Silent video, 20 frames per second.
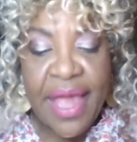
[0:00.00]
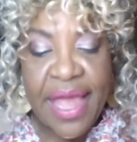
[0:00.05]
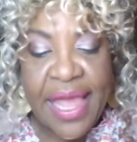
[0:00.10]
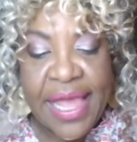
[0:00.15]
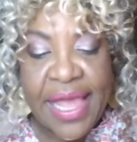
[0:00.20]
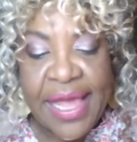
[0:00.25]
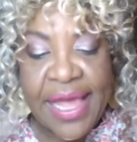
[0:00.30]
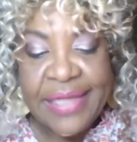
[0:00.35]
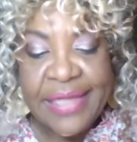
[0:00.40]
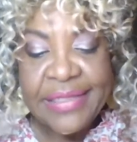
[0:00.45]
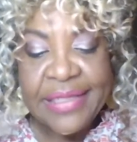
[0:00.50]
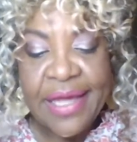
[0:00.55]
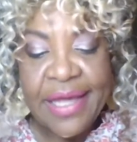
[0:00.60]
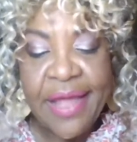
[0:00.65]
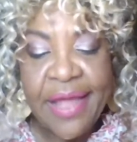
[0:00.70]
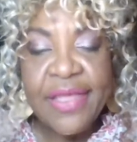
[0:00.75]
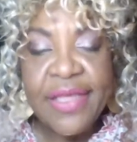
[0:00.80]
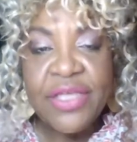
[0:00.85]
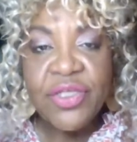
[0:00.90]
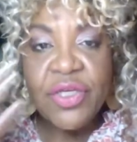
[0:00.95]
And uh,
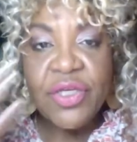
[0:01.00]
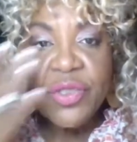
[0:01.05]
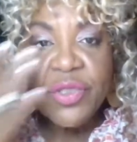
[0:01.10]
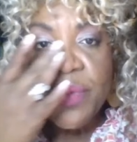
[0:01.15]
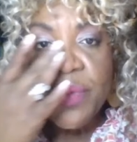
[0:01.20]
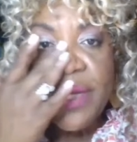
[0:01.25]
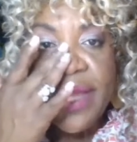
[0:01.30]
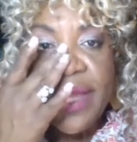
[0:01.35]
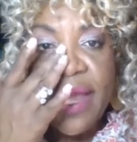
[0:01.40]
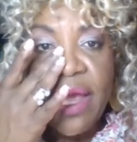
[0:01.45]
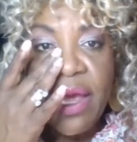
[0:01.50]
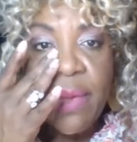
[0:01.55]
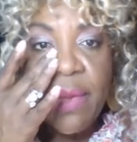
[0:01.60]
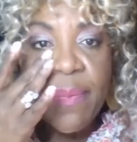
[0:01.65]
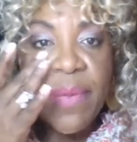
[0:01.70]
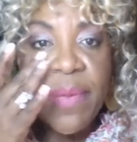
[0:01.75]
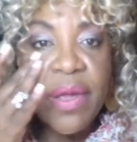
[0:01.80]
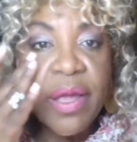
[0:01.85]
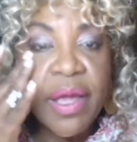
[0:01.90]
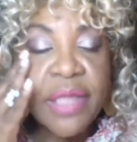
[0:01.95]
they just really help
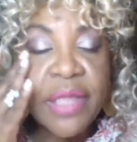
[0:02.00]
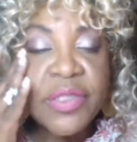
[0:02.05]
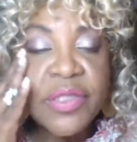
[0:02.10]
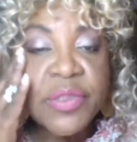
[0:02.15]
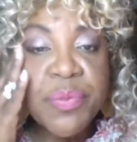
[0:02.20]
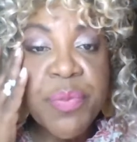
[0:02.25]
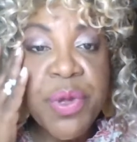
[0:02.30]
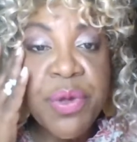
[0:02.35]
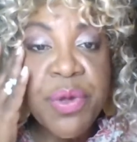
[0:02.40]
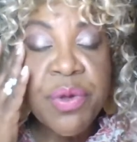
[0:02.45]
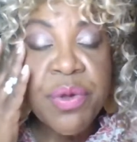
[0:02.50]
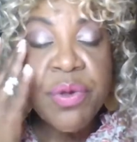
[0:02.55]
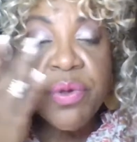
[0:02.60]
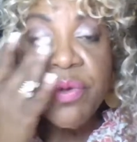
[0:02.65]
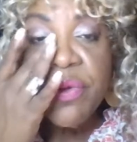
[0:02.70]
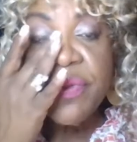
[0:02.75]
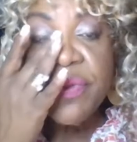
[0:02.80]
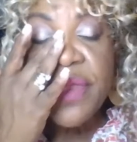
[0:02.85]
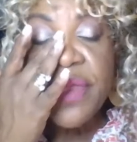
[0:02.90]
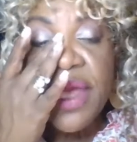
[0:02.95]

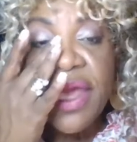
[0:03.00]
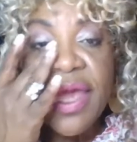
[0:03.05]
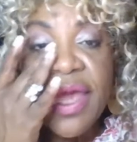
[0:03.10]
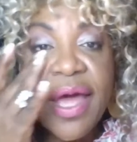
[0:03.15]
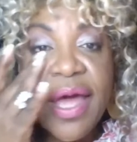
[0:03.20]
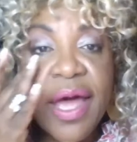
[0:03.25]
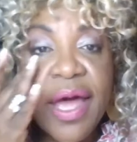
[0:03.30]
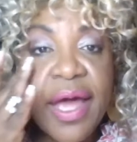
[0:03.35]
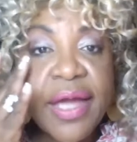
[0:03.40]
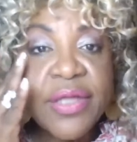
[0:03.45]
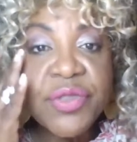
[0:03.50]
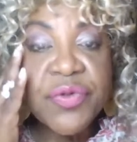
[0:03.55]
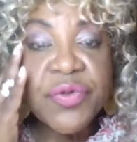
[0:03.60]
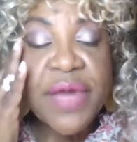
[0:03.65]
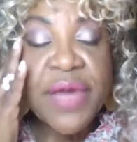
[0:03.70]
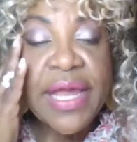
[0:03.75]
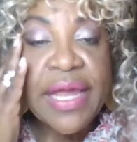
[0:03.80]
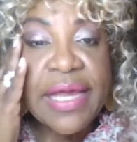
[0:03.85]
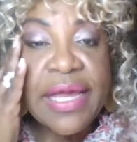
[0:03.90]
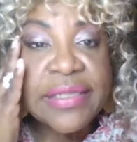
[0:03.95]
smooth,
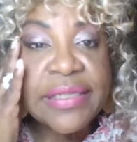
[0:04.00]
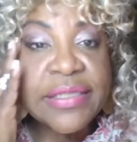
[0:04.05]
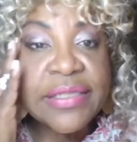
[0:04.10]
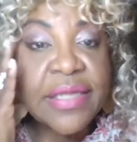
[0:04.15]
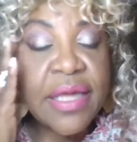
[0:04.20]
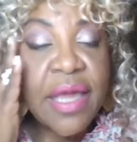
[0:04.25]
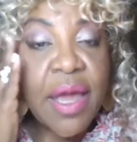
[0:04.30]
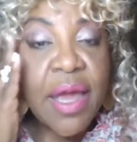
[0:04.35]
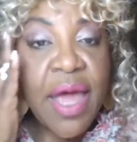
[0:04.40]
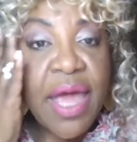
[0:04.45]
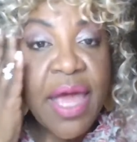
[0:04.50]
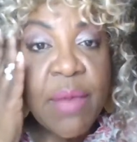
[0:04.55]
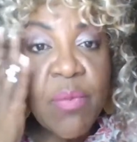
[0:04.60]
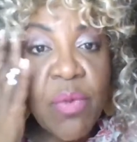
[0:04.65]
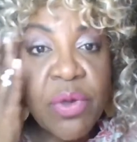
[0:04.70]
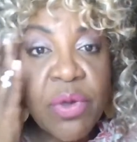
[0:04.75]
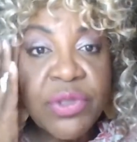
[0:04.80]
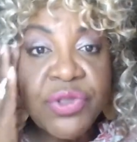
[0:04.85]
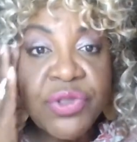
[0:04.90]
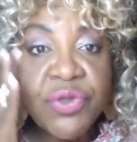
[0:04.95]
hydrate, and
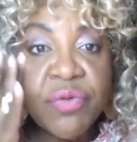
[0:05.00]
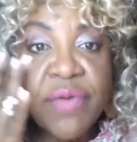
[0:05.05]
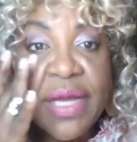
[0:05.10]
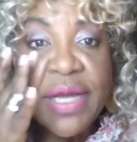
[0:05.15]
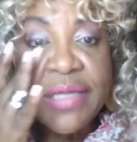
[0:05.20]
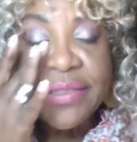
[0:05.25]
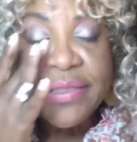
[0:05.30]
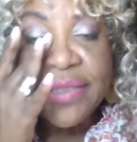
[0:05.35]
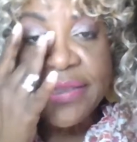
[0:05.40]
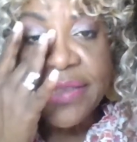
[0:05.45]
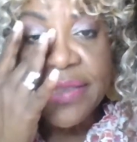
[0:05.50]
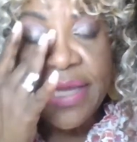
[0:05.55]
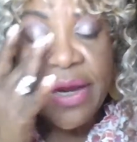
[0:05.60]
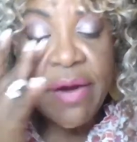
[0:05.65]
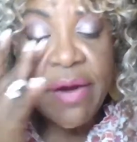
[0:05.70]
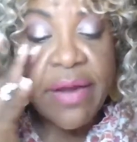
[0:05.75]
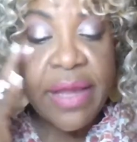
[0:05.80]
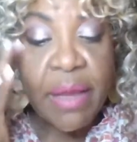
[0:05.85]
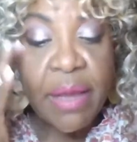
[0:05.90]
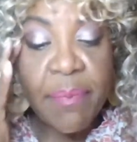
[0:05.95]
moisturize this
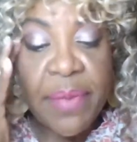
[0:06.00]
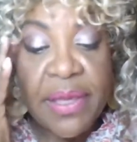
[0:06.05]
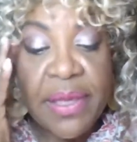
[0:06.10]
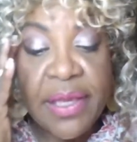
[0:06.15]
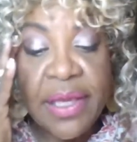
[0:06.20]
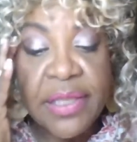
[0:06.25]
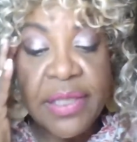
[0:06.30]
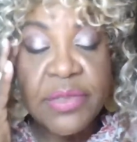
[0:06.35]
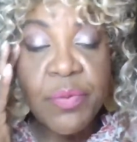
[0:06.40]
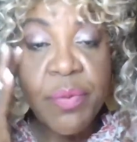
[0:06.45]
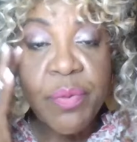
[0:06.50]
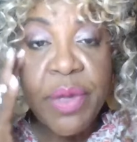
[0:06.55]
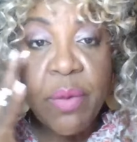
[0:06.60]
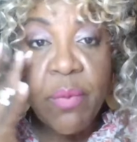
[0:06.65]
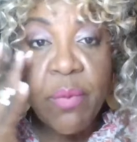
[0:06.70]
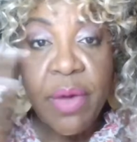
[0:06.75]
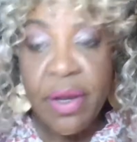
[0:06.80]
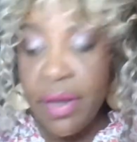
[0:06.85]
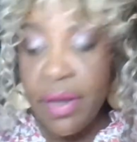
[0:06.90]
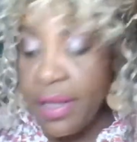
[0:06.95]
area because we
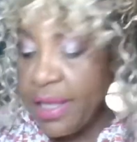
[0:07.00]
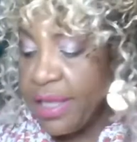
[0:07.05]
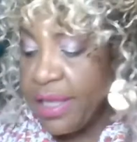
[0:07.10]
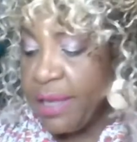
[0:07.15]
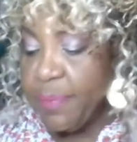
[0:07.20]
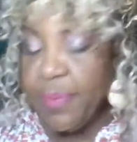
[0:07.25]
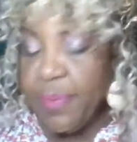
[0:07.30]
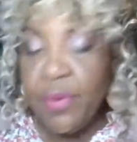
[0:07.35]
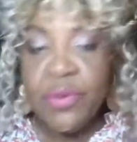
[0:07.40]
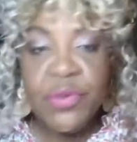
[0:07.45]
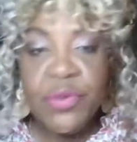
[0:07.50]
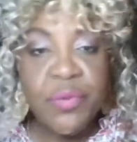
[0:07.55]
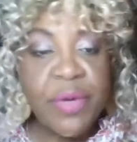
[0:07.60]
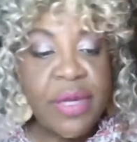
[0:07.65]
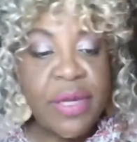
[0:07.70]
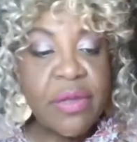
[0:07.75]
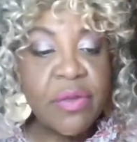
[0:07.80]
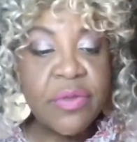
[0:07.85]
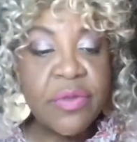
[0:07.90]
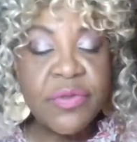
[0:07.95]
want to keep those
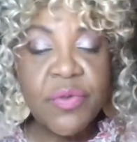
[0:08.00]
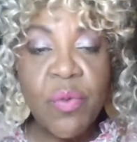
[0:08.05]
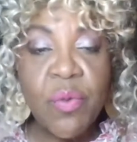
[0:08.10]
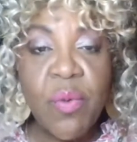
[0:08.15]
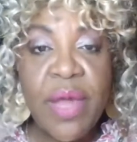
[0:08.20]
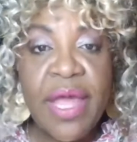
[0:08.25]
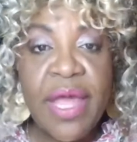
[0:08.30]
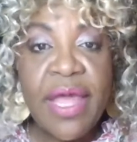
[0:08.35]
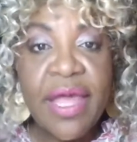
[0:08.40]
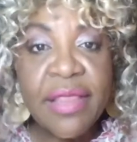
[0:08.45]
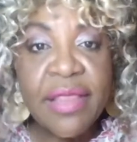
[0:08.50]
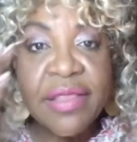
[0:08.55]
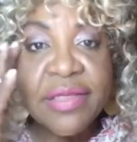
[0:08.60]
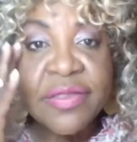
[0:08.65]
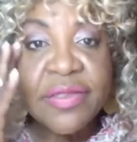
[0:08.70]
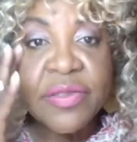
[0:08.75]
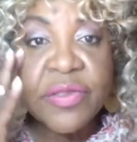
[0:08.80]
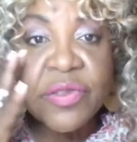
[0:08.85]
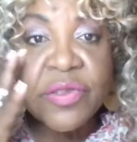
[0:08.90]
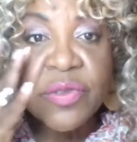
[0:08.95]
wrinkles away. And
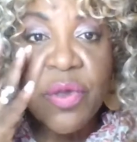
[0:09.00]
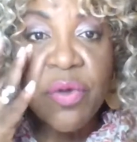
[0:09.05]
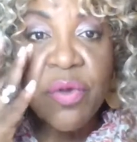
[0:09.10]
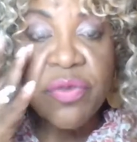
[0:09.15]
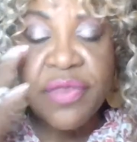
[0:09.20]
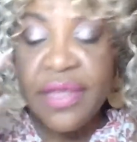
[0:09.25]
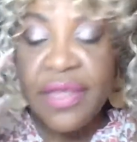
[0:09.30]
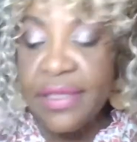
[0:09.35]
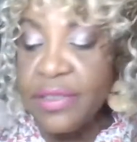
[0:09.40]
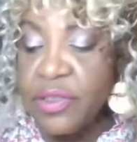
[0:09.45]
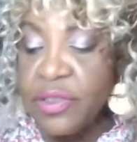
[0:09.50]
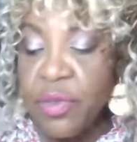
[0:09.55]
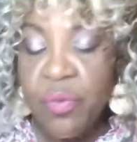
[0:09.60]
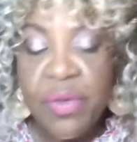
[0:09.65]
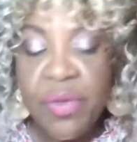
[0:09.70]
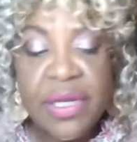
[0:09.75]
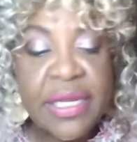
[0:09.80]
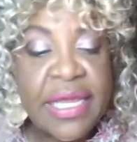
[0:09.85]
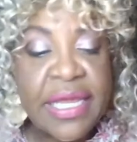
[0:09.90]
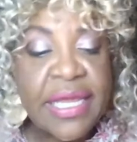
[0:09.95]
this is so thin, so
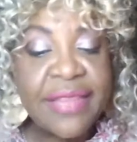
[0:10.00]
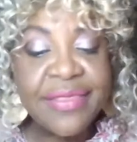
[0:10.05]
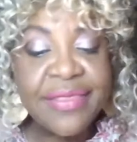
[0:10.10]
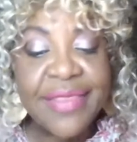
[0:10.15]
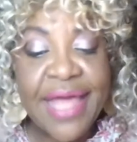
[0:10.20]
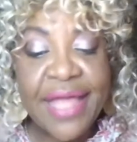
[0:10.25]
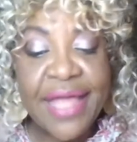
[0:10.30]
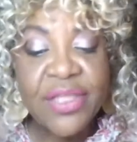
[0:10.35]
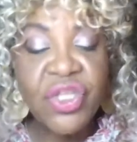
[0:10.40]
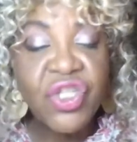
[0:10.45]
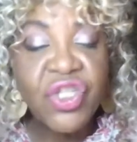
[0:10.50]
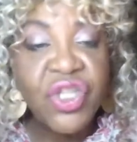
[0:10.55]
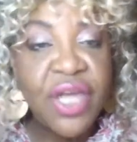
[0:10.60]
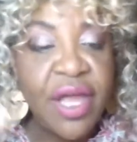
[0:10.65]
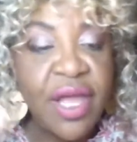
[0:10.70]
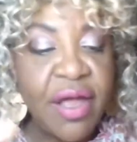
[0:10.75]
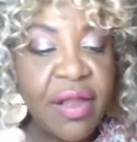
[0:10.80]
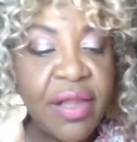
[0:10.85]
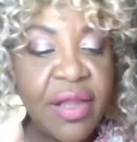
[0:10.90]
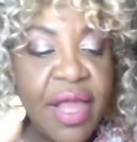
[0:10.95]
we need that
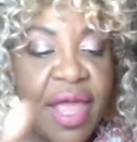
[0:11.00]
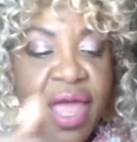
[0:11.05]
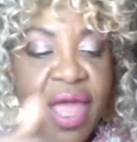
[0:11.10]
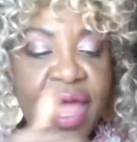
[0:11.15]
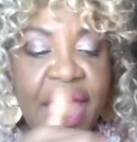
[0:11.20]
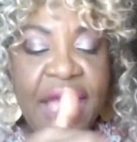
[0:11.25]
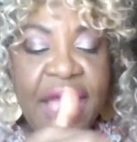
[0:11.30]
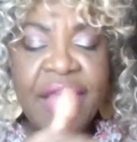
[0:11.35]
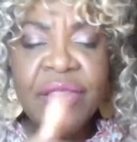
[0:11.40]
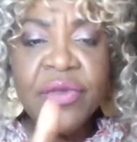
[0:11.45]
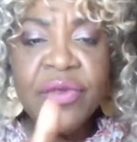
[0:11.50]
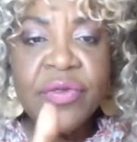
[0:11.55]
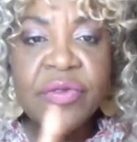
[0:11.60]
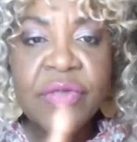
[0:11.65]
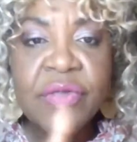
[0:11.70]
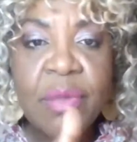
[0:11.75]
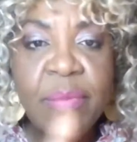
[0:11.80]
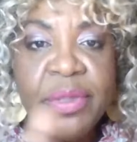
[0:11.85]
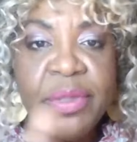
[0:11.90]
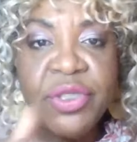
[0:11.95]
gel. And there's
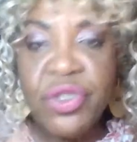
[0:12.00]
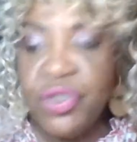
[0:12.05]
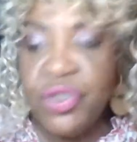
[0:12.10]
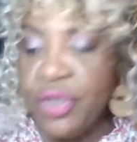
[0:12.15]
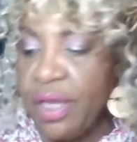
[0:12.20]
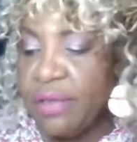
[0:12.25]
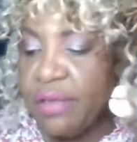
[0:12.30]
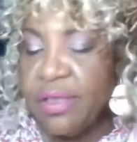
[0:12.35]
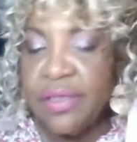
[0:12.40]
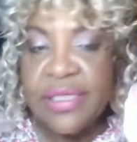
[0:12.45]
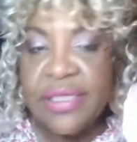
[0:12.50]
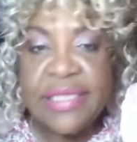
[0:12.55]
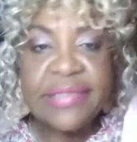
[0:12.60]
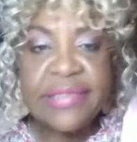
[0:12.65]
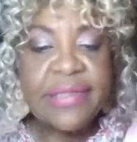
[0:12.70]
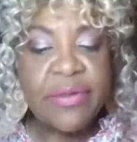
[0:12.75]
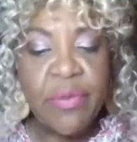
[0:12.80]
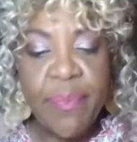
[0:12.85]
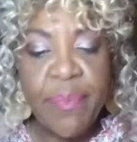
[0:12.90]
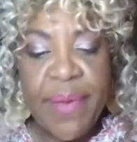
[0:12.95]
so much gel in these
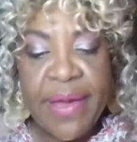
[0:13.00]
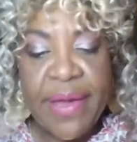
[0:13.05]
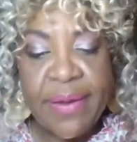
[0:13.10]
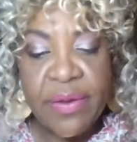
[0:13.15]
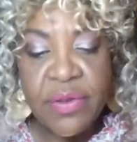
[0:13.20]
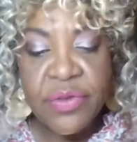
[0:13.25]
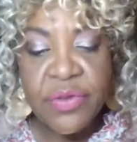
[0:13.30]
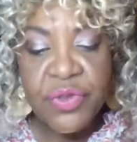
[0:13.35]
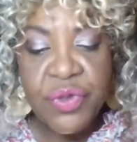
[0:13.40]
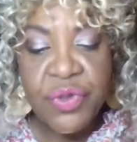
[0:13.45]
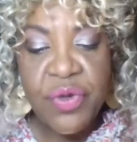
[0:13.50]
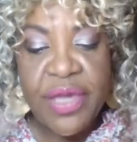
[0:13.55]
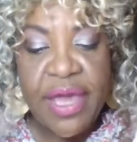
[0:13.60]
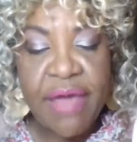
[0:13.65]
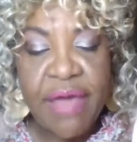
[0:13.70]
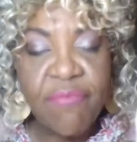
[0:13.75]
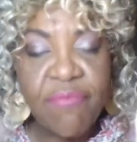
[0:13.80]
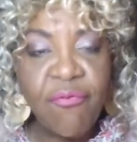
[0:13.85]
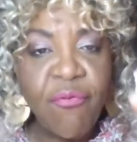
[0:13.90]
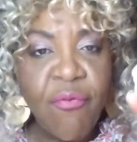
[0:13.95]
little petals. You
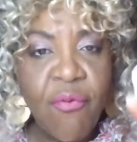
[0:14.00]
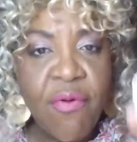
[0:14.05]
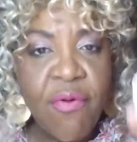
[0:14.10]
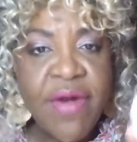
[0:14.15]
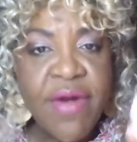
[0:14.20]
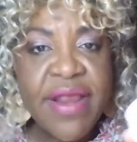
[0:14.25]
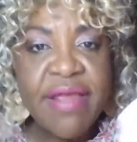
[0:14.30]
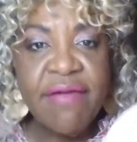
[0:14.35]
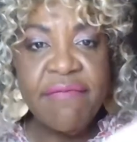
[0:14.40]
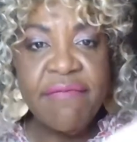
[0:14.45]
get 40